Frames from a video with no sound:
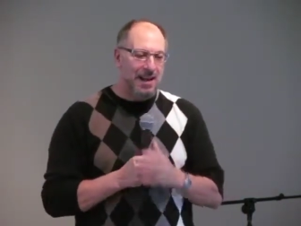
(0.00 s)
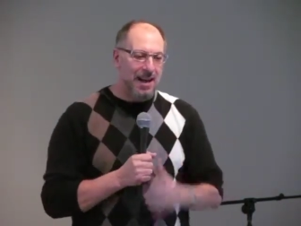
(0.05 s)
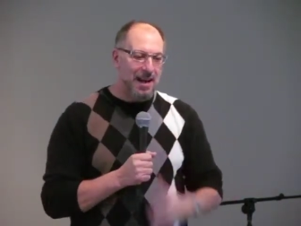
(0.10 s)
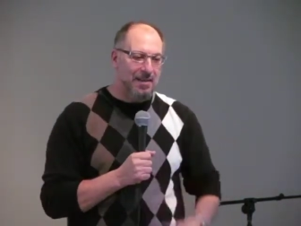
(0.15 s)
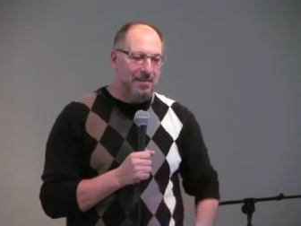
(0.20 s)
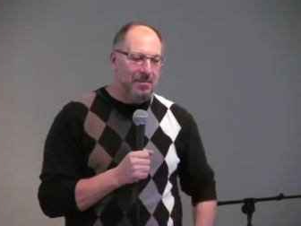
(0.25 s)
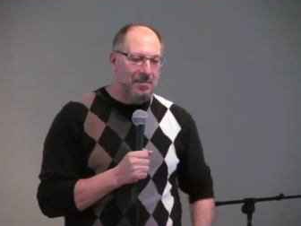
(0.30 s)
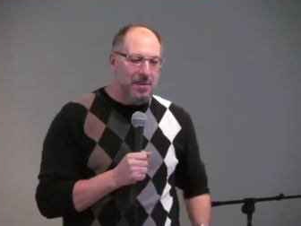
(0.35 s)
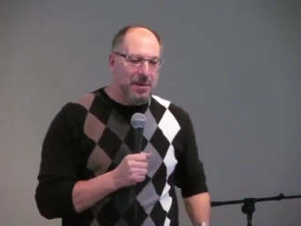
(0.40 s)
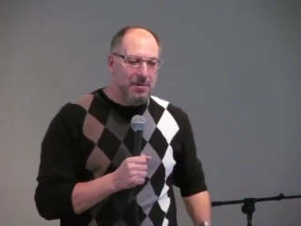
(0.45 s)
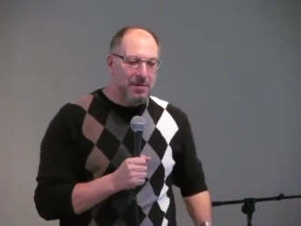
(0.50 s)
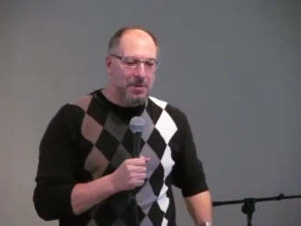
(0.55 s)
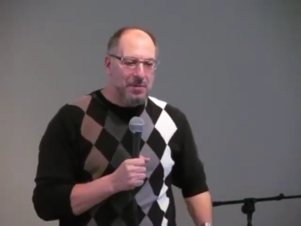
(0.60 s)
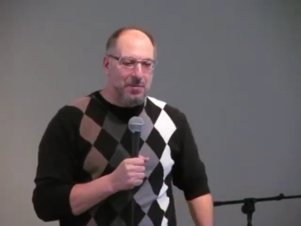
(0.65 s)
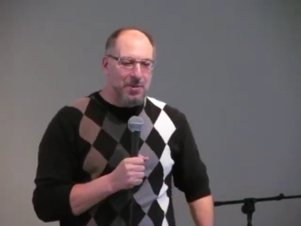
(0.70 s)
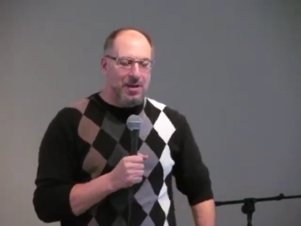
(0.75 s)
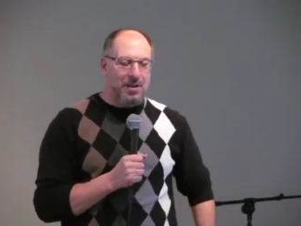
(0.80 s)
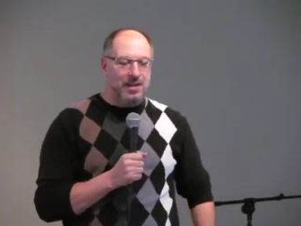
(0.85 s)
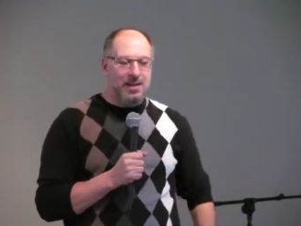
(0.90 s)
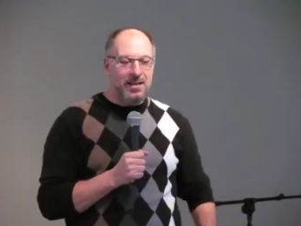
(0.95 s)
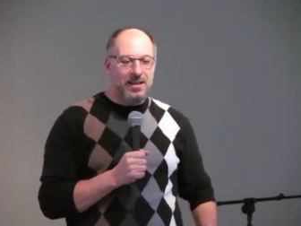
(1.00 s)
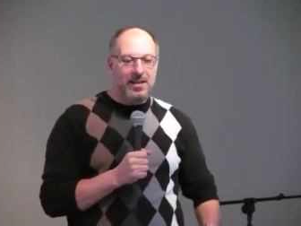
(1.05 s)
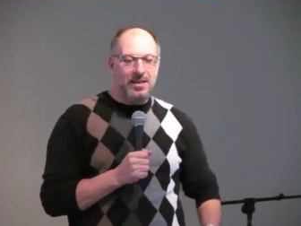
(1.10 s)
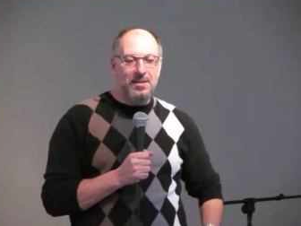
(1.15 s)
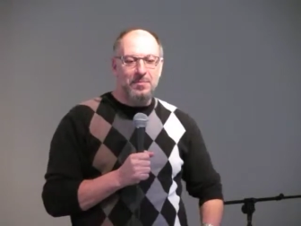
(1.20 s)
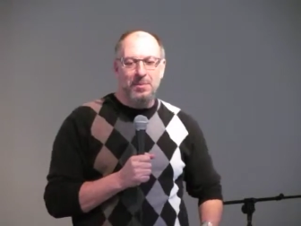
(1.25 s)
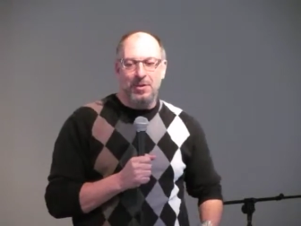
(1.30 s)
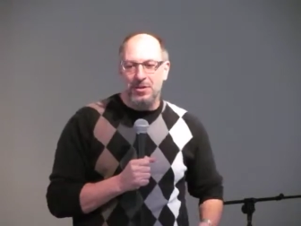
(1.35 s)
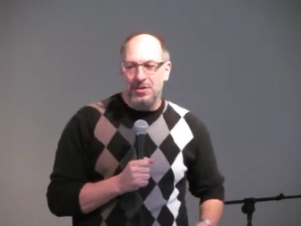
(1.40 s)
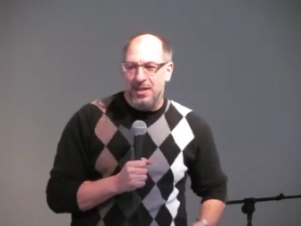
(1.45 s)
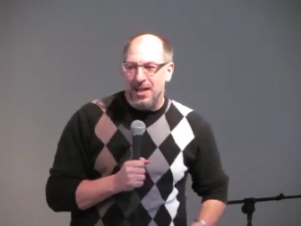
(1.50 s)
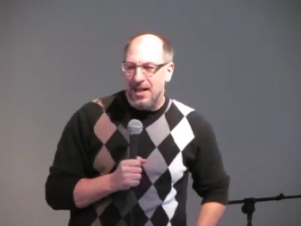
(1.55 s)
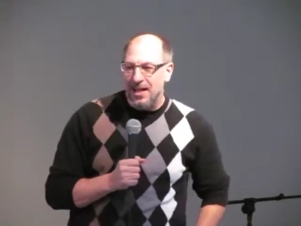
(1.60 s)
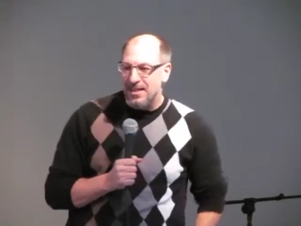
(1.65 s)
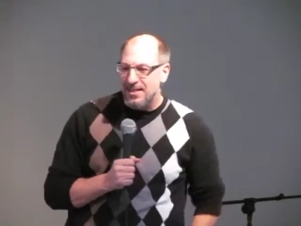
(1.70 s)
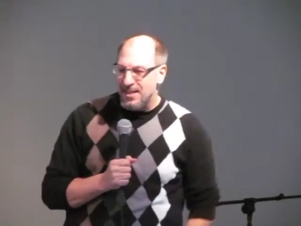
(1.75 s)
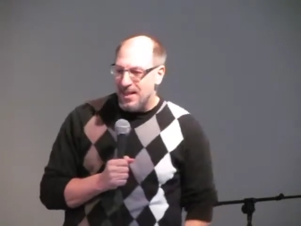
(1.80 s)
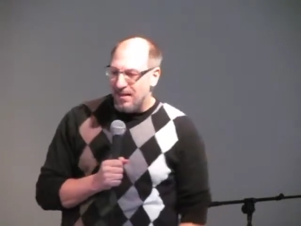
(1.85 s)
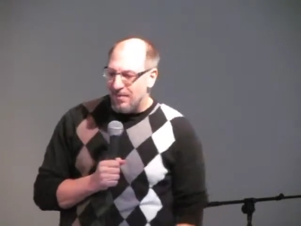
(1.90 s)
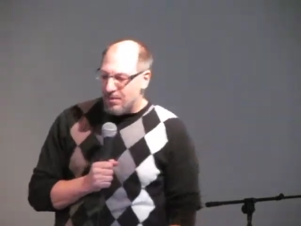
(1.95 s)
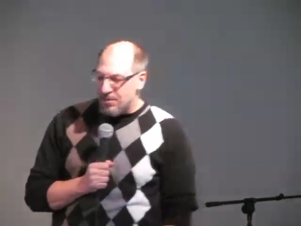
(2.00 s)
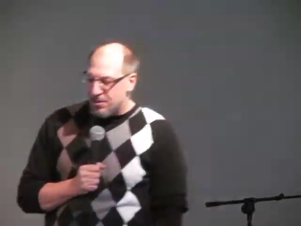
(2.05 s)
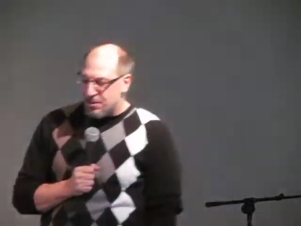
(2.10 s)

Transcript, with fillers: I remember one uh, person that got saved